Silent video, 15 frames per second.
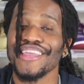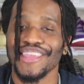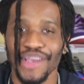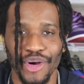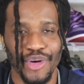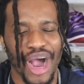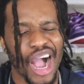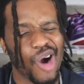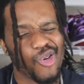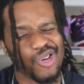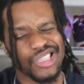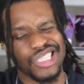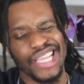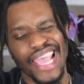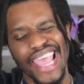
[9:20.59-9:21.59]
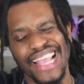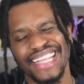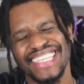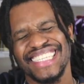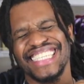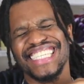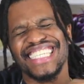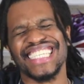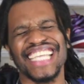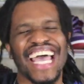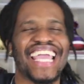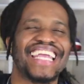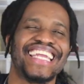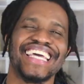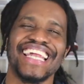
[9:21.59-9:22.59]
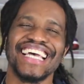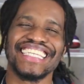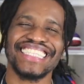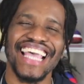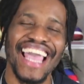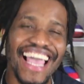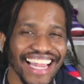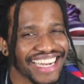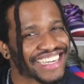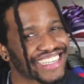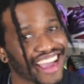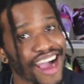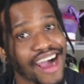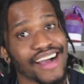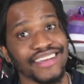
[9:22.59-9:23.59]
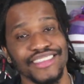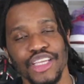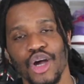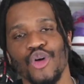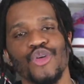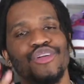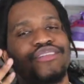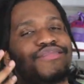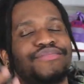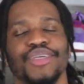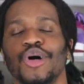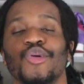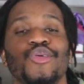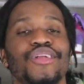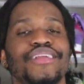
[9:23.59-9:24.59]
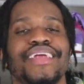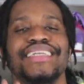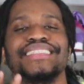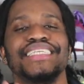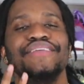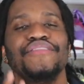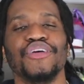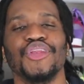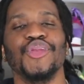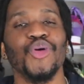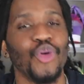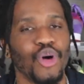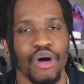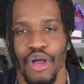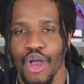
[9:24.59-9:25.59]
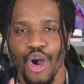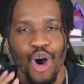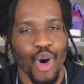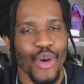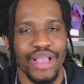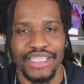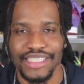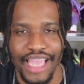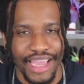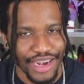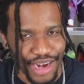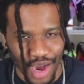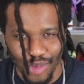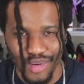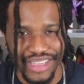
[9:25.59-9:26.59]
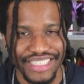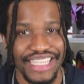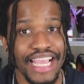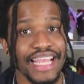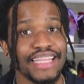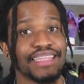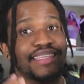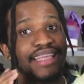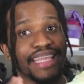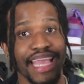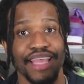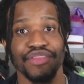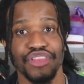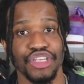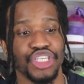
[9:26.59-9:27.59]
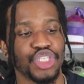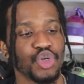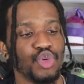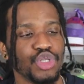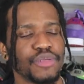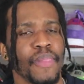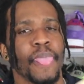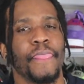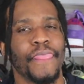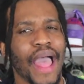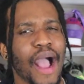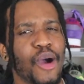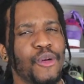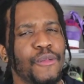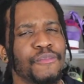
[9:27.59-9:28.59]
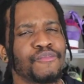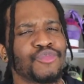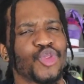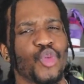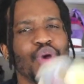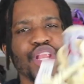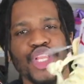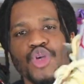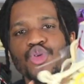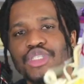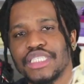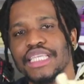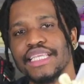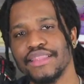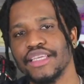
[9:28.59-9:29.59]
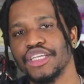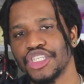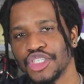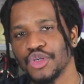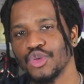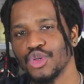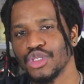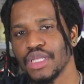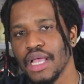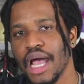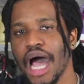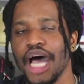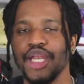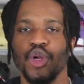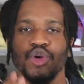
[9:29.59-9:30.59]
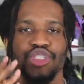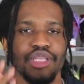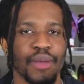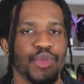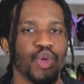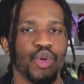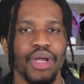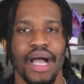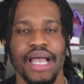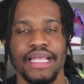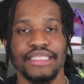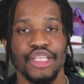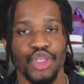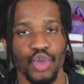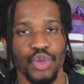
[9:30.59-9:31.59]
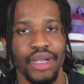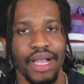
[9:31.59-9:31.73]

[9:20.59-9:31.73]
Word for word: yo, I was excited as hell, dogs. Yo, not even knew how excited I was to get these shoes. Now, when you see these shoes, I know some of you guys